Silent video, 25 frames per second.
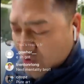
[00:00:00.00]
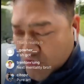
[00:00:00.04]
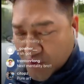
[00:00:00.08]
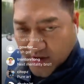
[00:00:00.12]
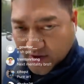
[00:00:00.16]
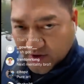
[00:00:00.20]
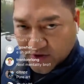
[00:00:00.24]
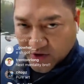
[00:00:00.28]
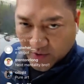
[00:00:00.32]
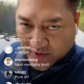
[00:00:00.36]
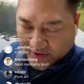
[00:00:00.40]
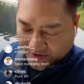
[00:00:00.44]

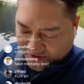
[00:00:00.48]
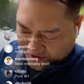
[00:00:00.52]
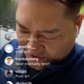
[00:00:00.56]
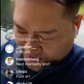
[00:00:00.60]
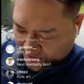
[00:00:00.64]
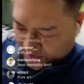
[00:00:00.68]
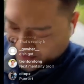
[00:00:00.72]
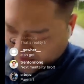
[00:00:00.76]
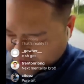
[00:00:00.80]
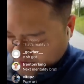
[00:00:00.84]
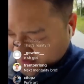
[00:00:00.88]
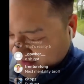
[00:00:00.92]
You can do it
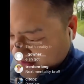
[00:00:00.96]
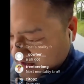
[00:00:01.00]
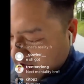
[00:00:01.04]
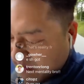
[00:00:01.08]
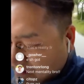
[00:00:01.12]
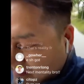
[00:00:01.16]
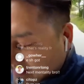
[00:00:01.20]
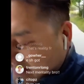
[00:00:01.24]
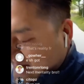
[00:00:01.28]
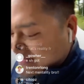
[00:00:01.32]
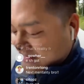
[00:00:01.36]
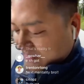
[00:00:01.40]
too
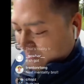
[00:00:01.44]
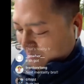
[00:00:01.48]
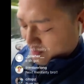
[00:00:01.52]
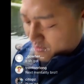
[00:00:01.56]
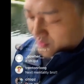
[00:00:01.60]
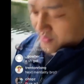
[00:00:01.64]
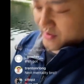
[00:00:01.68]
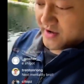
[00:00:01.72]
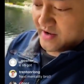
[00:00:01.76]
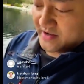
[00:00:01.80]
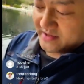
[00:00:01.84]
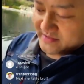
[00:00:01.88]
keep it
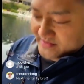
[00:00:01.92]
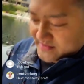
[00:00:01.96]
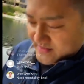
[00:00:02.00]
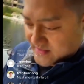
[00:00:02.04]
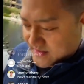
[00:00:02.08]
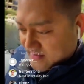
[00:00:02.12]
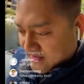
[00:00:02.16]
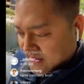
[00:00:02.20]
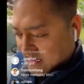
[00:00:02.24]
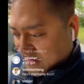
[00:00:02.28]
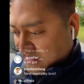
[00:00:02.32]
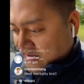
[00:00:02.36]
simple,
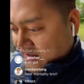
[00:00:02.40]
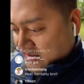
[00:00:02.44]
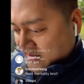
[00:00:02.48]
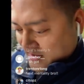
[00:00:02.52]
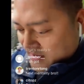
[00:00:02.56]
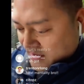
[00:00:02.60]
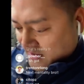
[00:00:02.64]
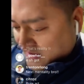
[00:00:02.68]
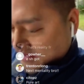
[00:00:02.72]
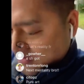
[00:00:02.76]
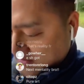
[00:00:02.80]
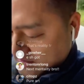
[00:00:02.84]
guys.
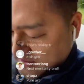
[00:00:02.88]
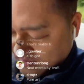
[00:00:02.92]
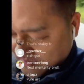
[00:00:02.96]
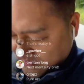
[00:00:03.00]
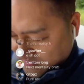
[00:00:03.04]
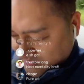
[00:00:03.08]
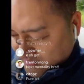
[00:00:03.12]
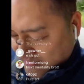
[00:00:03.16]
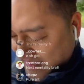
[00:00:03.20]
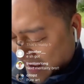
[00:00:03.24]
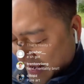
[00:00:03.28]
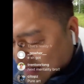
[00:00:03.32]

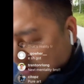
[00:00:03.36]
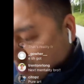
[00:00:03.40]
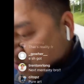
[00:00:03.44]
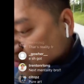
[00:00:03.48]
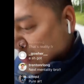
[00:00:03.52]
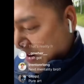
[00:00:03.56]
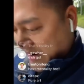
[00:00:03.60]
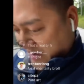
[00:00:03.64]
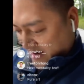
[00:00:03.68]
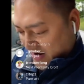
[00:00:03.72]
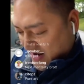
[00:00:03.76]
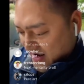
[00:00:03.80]

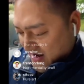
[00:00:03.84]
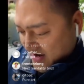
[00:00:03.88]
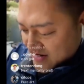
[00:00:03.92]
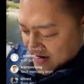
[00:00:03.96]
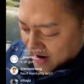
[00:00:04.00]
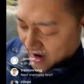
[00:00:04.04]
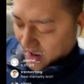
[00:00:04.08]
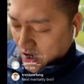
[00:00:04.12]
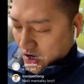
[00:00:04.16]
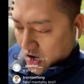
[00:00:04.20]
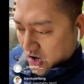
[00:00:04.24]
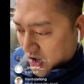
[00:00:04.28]
Last week
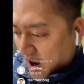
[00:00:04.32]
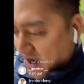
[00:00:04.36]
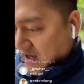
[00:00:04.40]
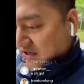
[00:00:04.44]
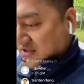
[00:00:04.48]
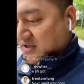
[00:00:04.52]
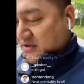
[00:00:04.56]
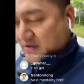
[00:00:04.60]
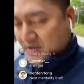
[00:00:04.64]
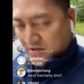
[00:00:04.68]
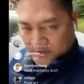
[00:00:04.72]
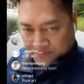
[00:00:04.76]
I
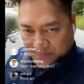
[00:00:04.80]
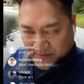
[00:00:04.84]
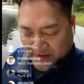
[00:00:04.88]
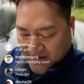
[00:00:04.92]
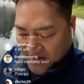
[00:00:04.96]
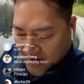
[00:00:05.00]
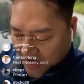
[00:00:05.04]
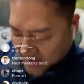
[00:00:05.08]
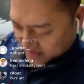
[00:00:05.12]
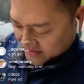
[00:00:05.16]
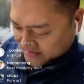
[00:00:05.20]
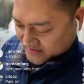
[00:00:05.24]
lost is
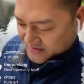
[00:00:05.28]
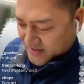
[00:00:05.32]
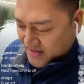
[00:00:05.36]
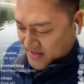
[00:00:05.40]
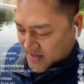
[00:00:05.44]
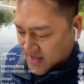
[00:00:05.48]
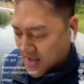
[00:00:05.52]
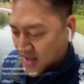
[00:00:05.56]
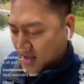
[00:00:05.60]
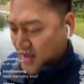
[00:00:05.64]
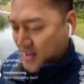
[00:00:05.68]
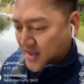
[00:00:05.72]

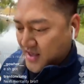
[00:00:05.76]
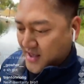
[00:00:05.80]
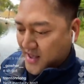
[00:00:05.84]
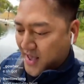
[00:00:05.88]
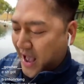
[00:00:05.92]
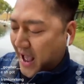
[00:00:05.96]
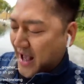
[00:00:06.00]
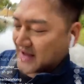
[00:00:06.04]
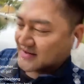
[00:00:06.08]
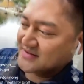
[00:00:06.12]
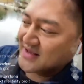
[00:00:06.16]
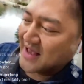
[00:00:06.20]
because
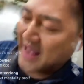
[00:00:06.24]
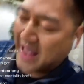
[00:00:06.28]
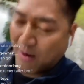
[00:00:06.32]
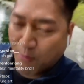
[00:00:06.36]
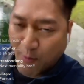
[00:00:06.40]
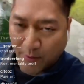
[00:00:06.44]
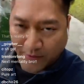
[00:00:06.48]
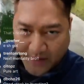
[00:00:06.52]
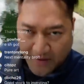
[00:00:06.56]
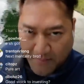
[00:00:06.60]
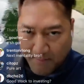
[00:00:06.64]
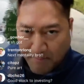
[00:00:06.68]
I said
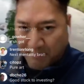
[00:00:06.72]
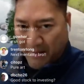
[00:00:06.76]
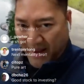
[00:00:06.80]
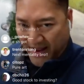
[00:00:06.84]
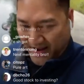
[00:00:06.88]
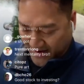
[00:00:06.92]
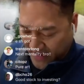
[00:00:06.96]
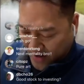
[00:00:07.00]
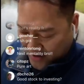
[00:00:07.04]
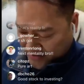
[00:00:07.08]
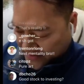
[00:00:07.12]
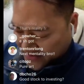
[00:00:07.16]
I wanted
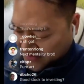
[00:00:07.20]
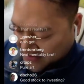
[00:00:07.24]
to bank.